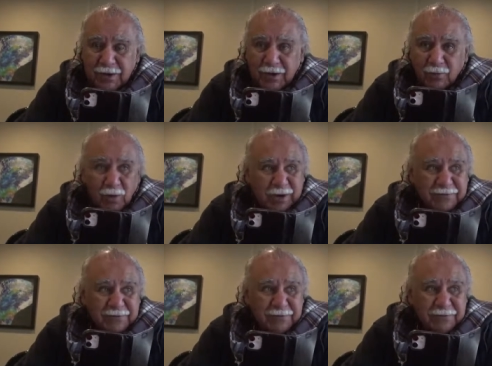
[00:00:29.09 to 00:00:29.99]
a white
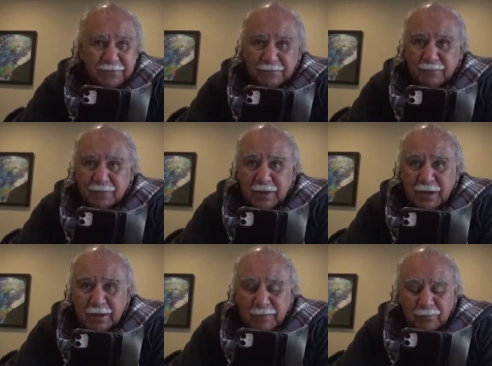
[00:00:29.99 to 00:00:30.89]
system,
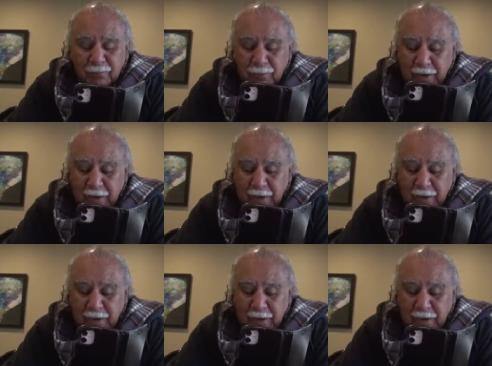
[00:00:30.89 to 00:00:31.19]
um,